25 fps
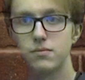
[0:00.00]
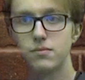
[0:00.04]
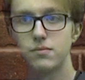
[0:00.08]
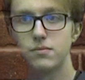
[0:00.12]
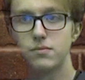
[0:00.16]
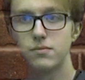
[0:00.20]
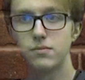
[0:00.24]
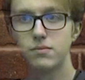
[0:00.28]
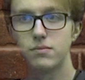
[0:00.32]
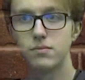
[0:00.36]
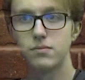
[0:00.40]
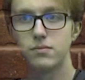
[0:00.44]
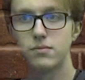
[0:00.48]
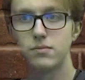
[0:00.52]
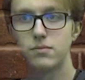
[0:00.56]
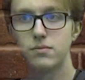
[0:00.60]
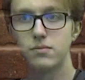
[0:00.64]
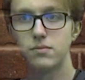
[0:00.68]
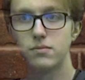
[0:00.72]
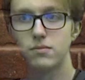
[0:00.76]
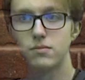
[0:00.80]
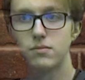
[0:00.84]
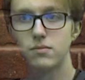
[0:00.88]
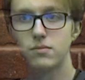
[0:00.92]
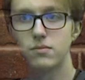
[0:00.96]

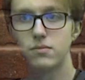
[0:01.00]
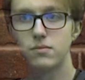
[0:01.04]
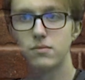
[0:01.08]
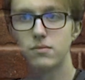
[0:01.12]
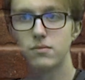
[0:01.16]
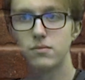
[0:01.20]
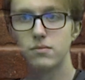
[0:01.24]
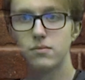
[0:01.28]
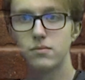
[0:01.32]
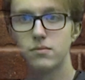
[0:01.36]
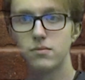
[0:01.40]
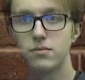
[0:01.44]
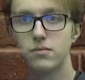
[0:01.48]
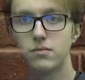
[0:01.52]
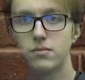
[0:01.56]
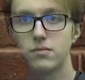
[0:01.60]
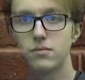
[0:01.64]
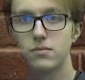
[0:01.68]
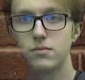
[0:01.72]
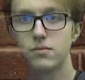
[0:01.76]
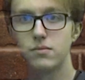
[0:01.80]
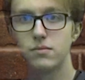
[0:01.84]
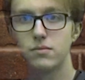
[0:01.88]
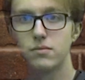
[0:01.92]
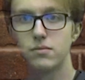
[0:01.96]

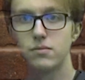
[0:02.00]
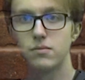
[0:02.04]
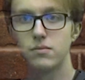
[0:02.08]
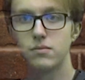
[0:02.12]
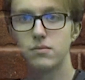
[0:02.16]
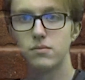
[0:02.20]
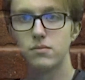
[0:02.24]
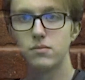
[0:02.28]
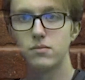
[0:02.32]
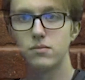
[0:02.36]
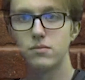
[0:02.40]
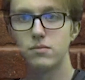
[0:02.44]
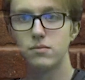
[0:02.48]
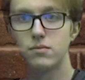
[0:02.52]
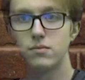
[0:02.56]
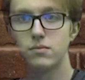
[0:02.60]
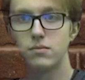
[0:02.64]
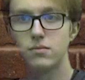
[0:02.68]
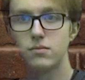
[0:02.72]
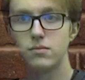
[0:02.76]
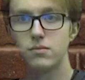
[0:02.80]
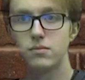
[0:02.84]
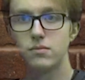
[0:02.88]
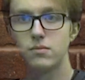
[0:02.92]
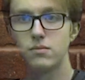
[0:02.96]

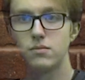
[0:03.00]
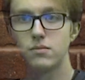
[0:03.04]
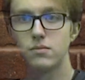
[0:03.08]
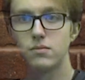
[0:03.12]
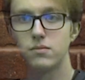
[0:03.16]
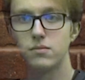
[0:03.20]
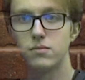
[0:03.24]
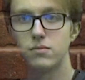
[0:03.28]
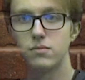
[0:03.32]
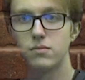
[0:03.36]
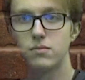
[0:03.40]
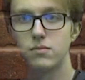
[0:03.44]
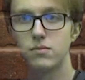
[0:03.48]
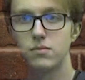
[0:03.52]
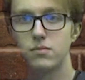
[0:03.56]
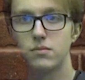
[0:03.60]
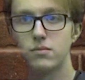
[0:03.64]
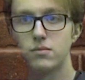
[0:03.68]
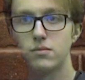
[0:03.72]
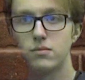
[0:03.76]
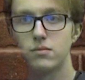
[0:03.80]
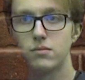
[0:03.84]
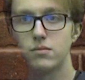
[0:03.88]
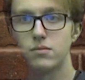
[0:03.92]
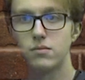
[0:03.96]

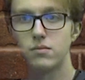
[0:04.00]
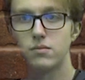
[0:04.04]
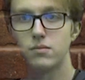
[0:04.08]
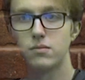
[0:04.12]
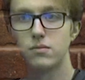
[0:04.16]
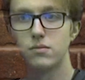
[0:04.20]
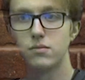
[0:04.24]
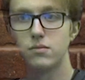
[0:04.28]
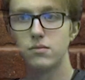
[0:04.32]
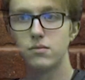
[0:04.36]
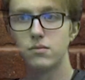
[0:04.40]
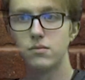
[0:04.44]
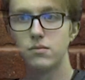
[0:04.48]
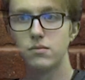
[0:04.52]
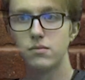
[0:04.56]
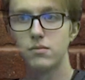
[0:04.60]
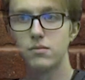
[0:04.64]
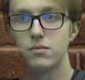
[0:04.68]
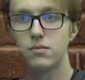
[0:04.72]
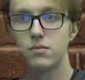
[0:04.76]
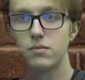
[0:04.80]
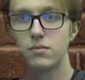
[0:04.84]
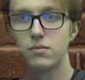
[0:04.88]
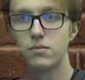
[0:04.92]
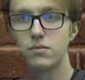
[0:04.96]
This person isn't speaking.